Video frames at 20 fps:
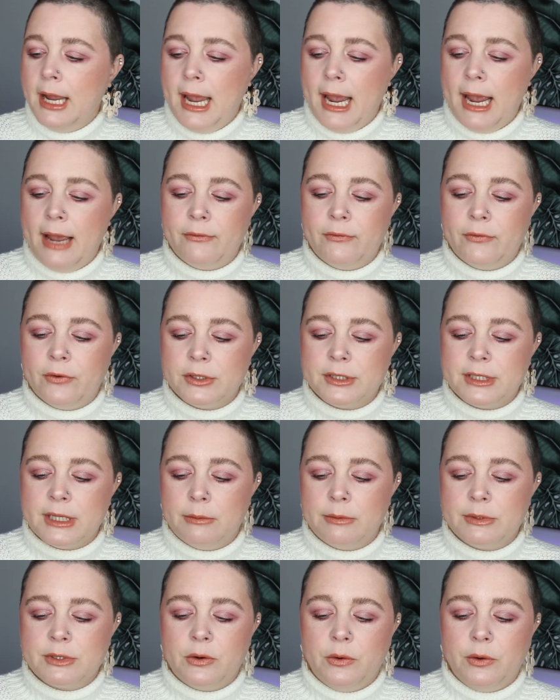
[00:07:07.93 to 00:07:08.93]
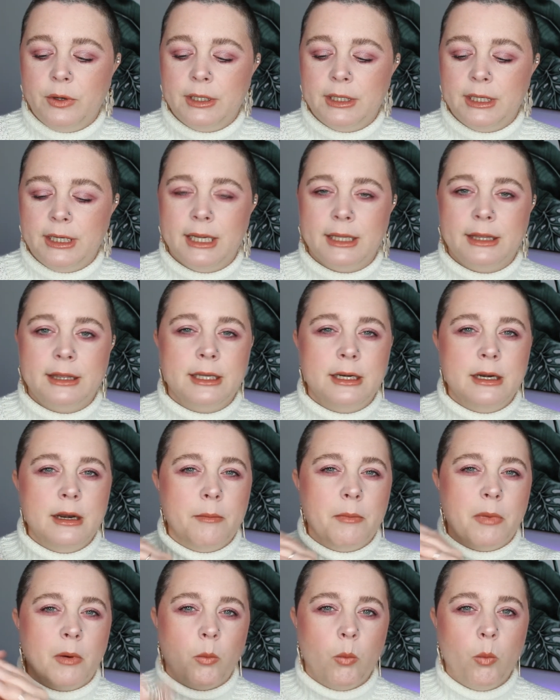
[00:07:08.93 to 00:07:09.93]
At first I was going to get the
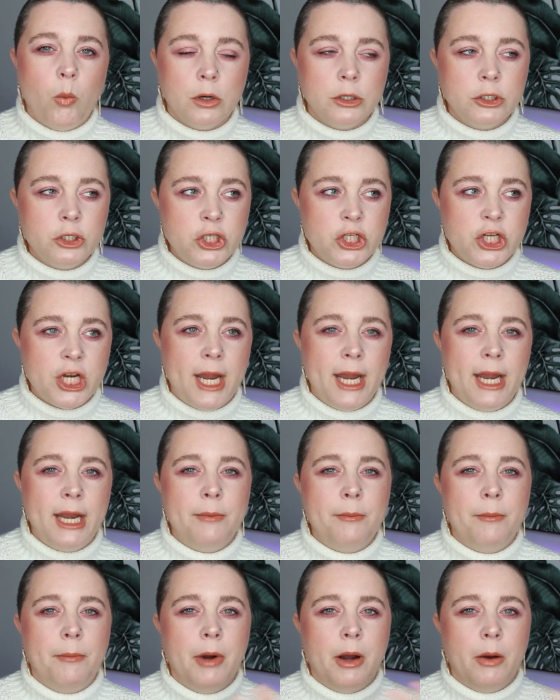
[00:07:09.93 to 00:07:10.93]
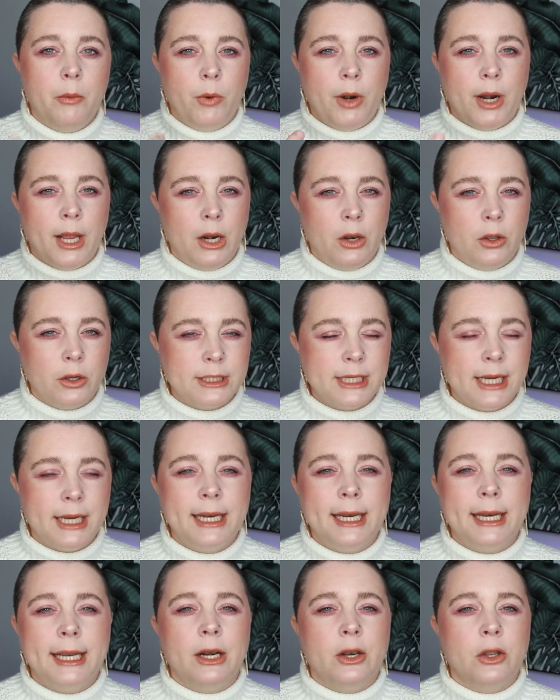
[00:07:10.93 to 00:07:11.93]
number 1 shade, but when I looked at
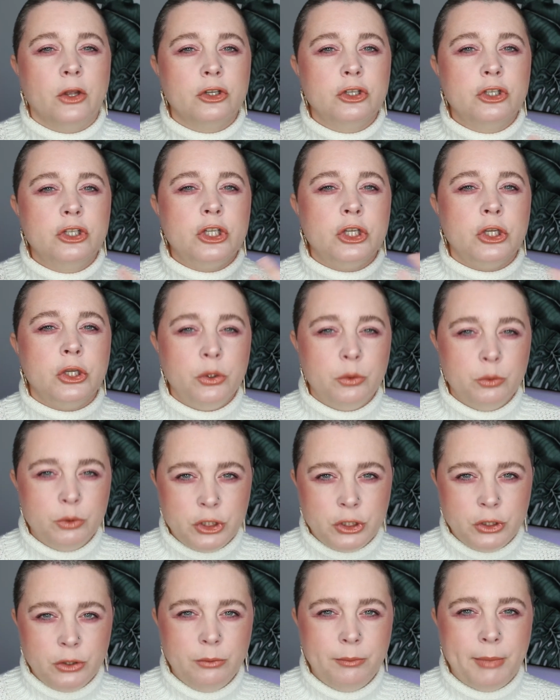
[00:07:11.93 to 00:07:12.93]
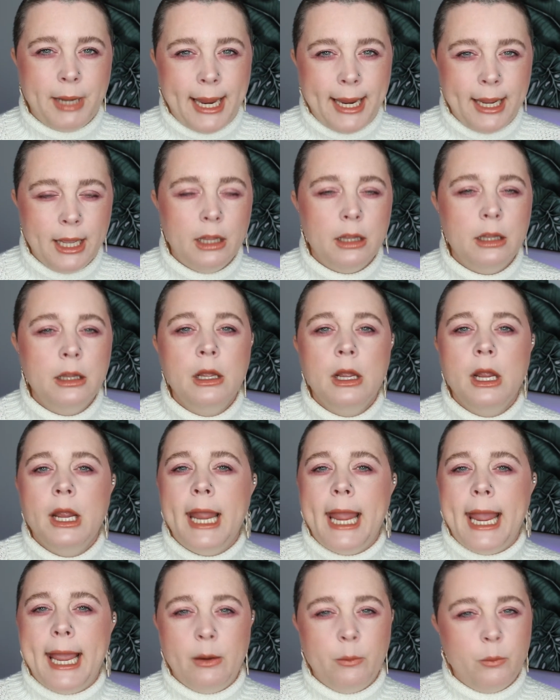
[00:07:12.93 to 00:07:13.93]
it, it looked too pale
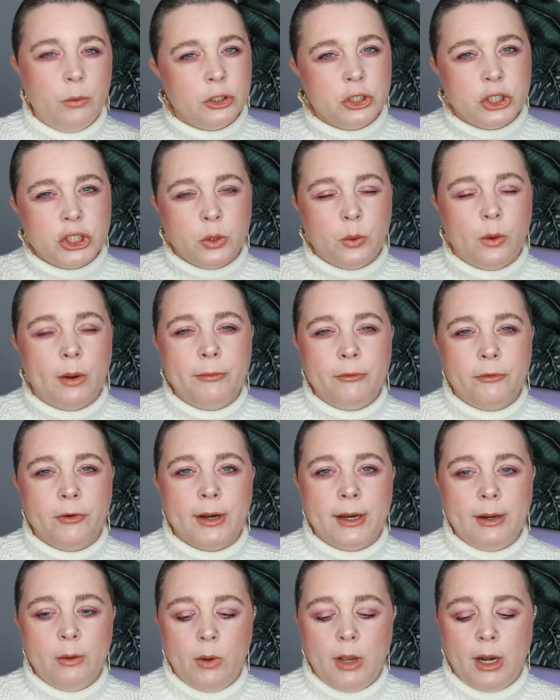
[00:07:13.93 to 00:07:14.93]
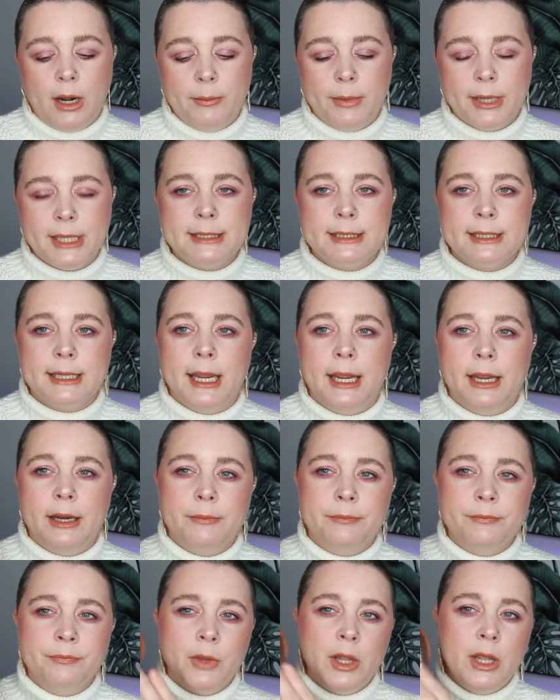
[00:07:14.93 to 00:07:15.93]
and it wouldn't show up very well on my
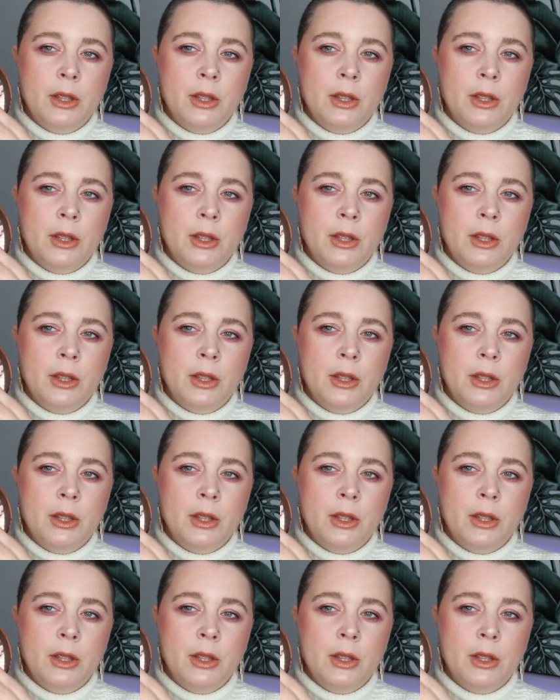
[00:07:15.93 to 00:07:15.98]
skin.